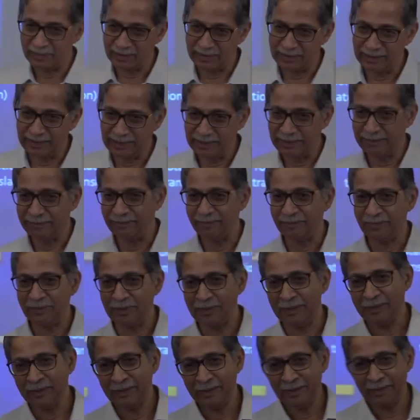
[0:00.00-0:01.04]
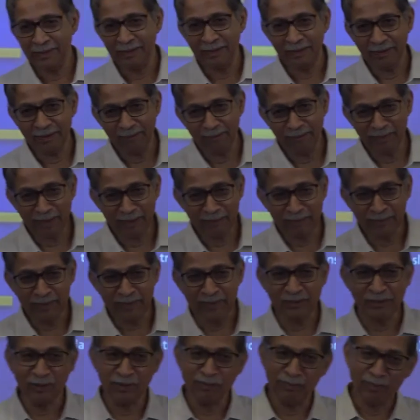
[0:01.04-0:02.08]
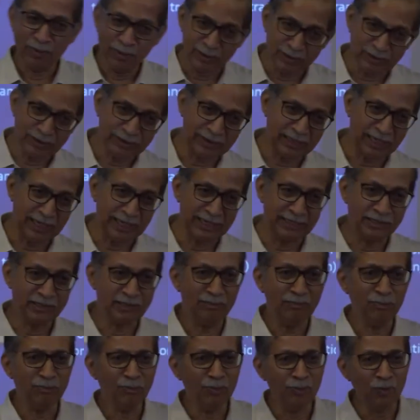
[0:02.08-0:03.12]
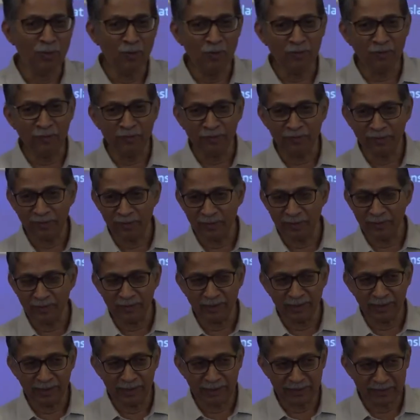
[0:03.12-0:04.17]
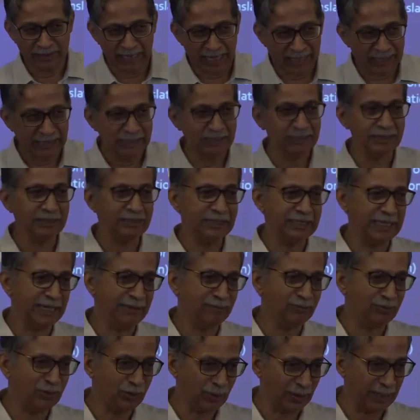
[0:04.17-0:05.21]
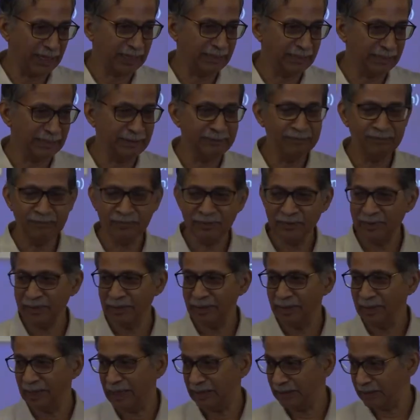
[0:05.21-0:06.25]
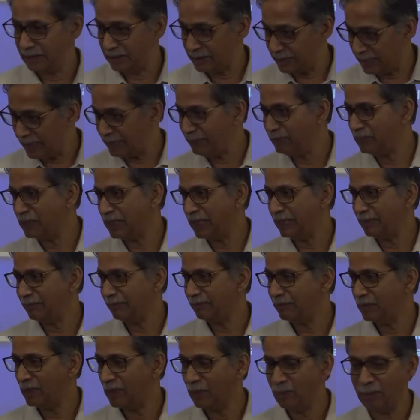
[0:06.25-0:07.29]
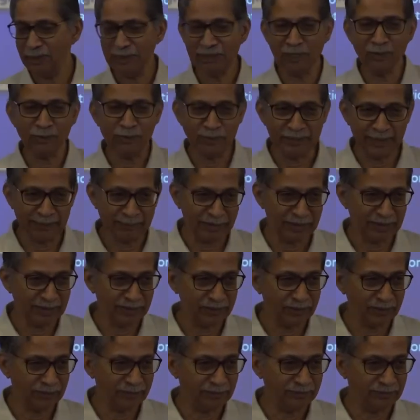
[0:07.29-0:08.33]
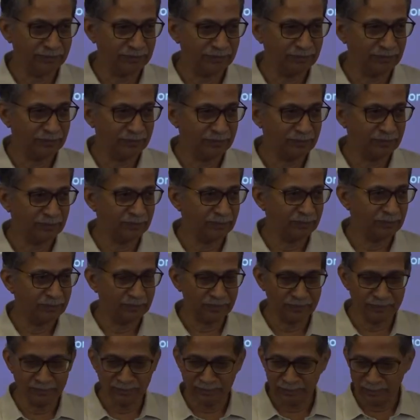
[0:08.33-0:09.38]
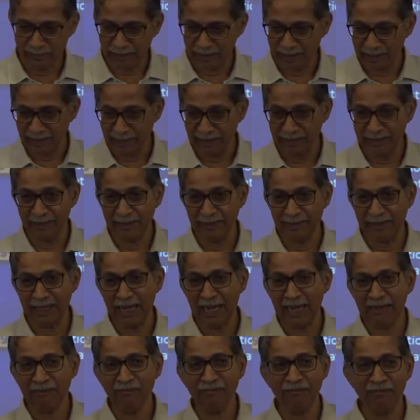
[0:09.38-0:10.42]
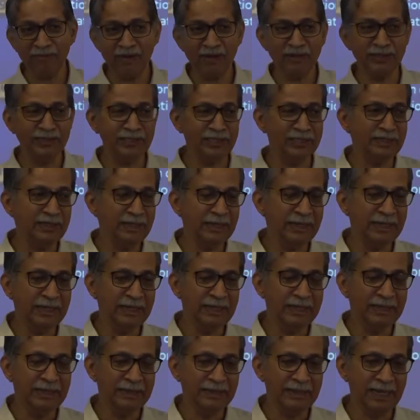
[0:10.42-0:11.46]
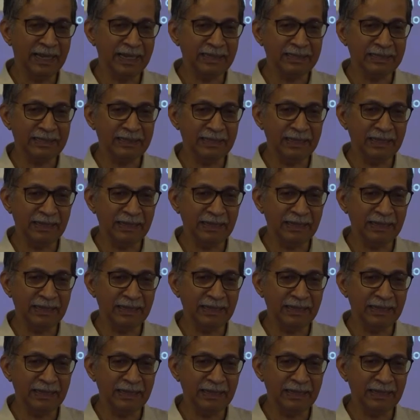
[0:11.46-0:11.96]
the members on both sides move exactly the same together at the same time without separation. Hmm? That function, that